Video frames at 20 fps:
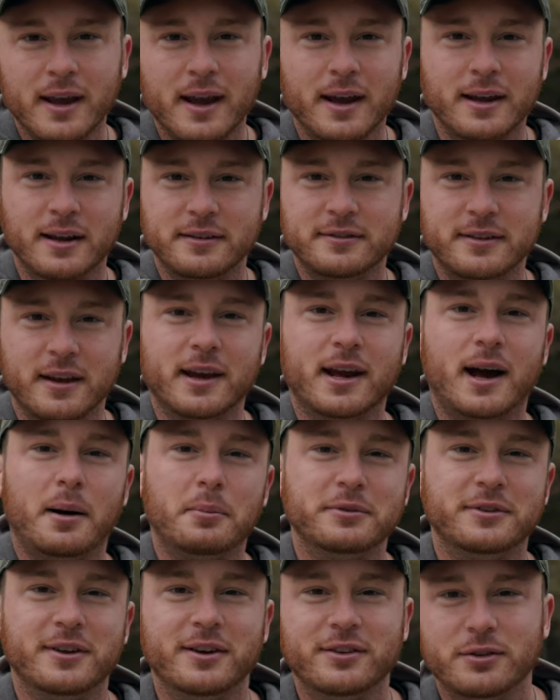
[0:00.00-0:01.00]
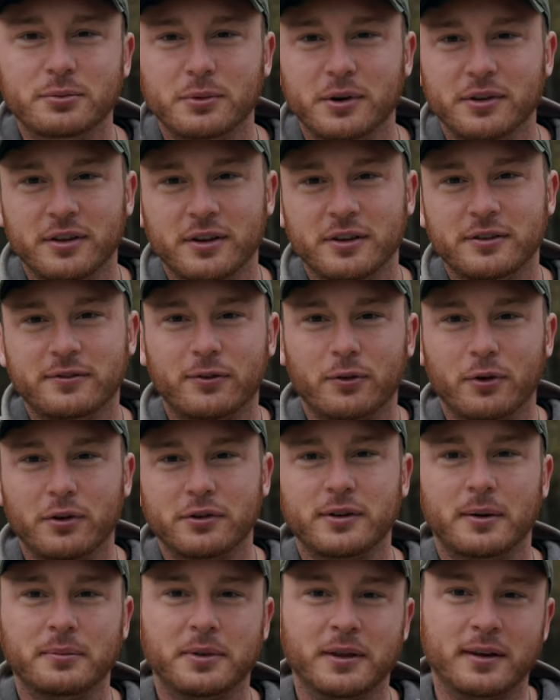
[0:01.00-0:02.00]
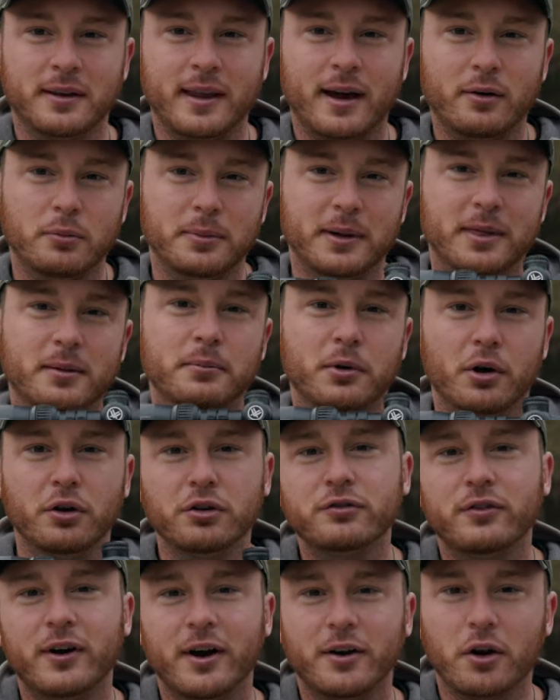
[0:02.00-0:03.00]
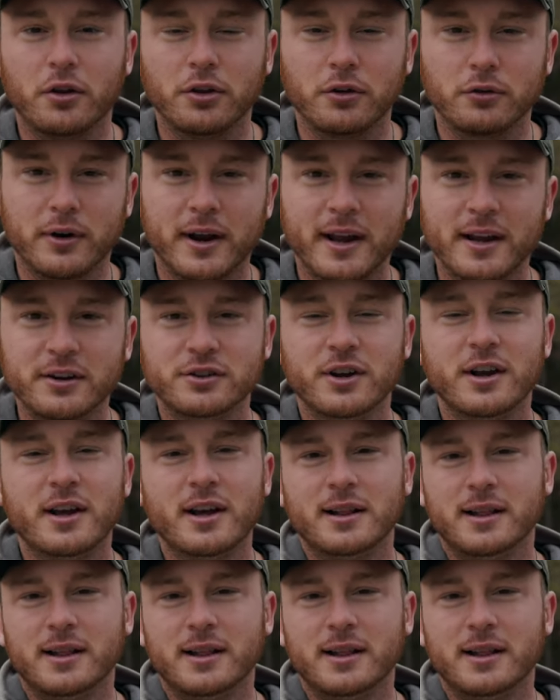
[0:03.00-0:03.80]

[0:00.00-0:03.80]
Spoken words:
and it's in competition with this for something that would be the most fun on the range?